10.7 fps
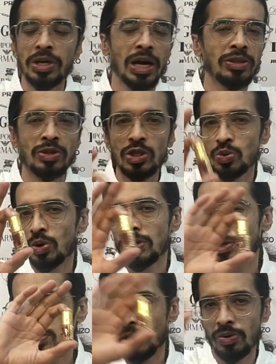and this one
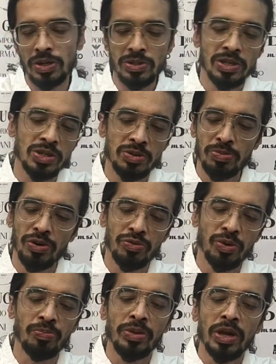is a craziest
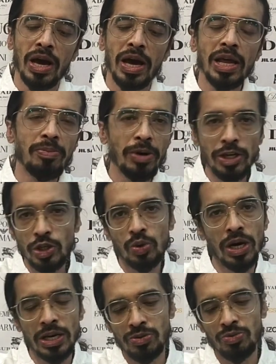perfume. And I bet you
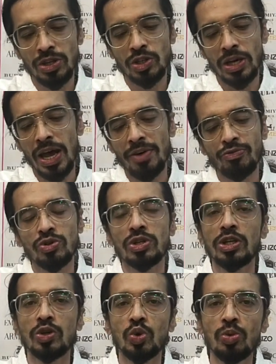guys, we have
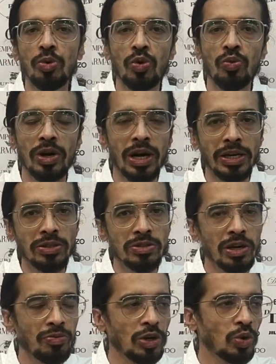still two more varieties
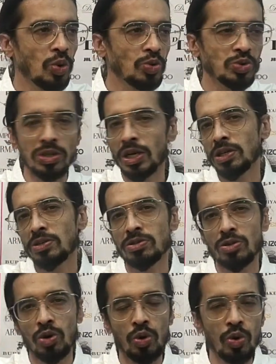that we don't say it
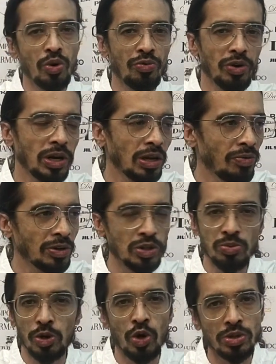is a clone of Creed
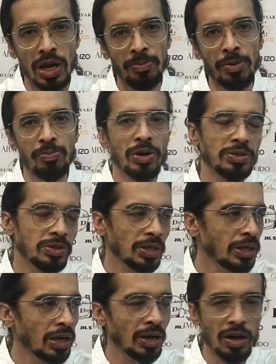Aventus, because I am a
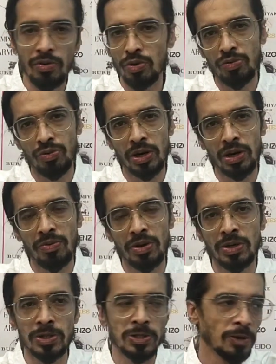personally a lover of Creed
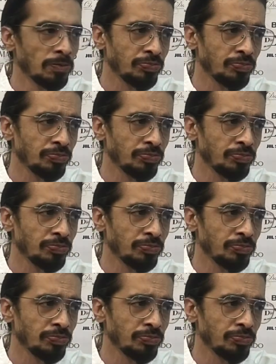Aventus.